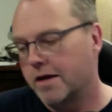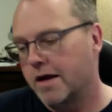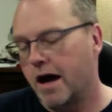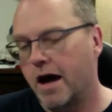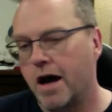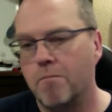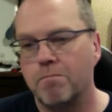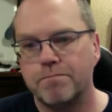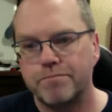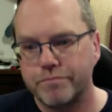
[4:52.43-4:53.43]

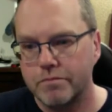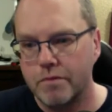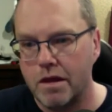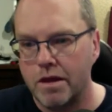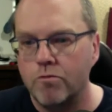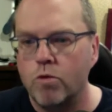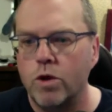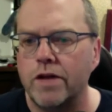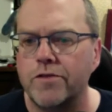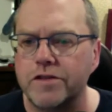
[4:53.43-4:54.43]
What
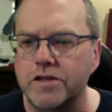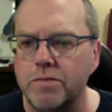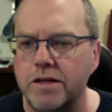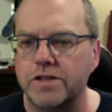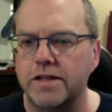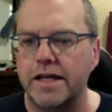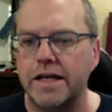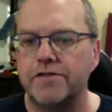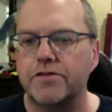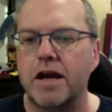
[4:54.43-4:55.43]
else did you mention there?
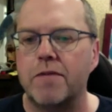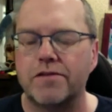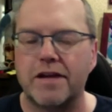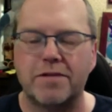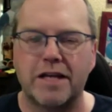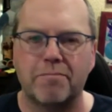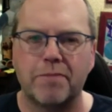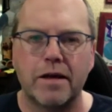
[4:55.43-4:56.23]
Instagram and Snapchat.